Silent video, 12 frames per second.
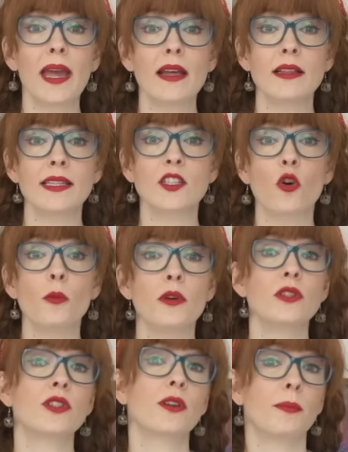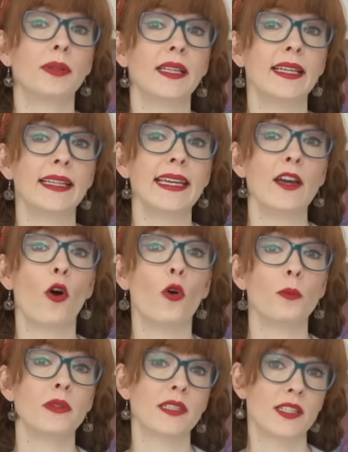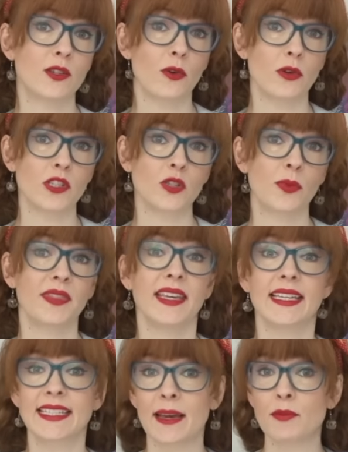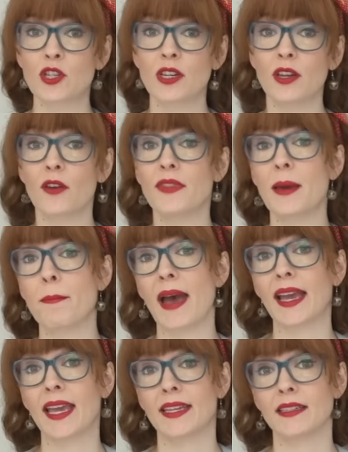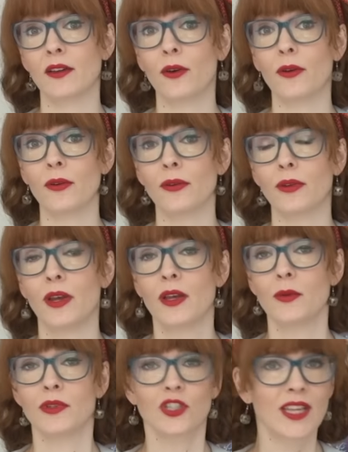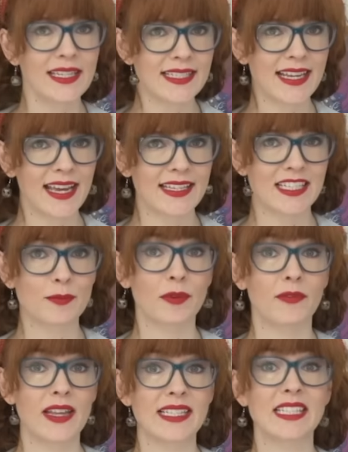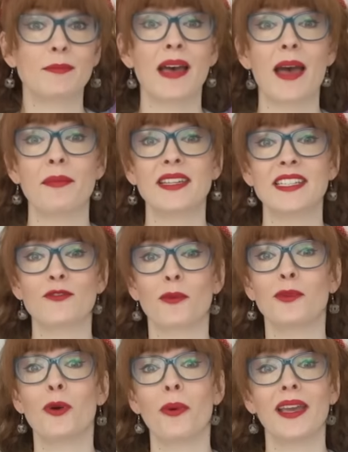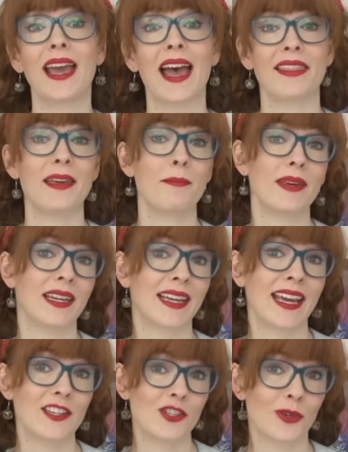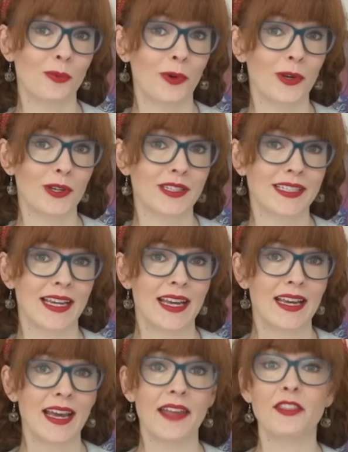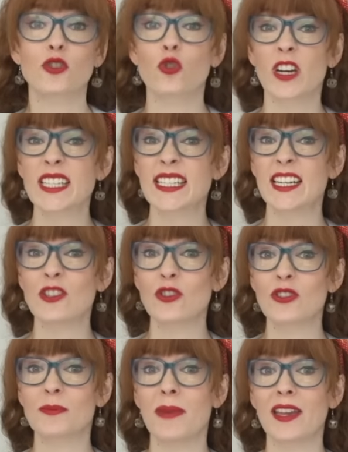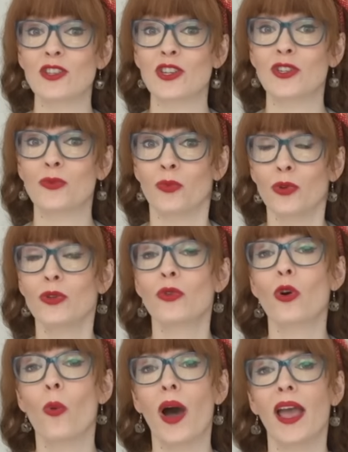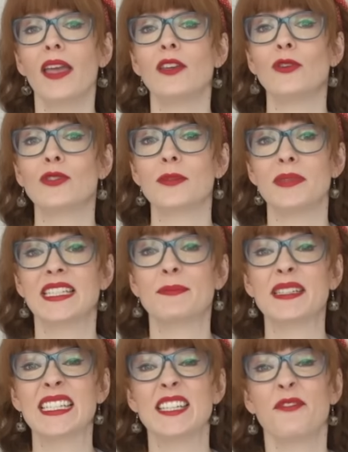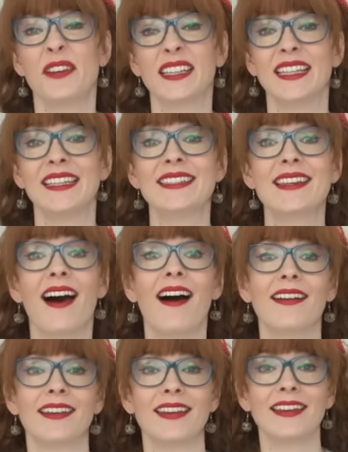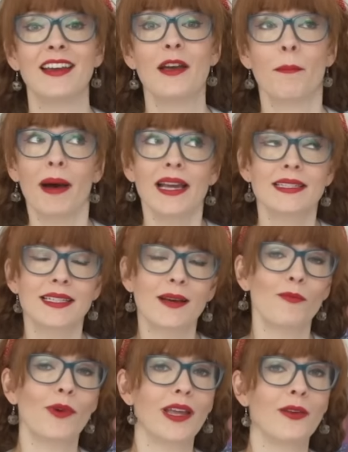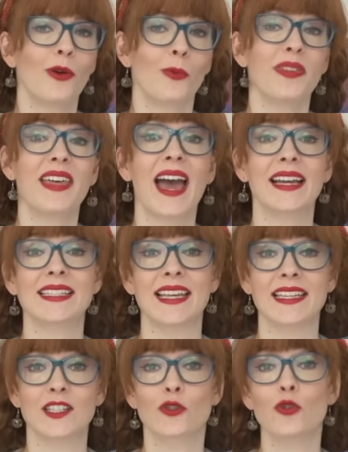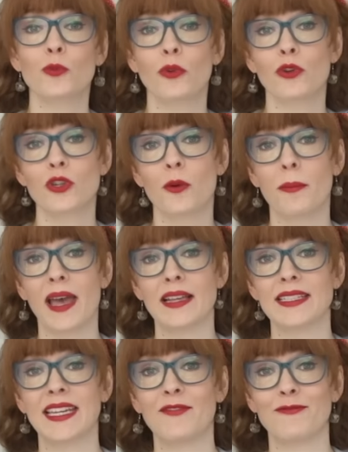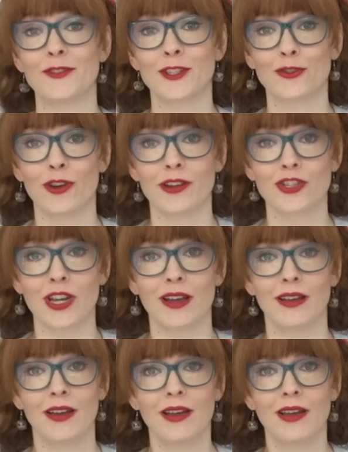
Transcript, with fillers: Mail is almost completely open source, with the exception of their backend code, which they say is to prevent spammers from knowing how their mitigation works. And the trust issues mentioned would require you to be specifically targeted by someone with access to Proton Mail's infrastructure.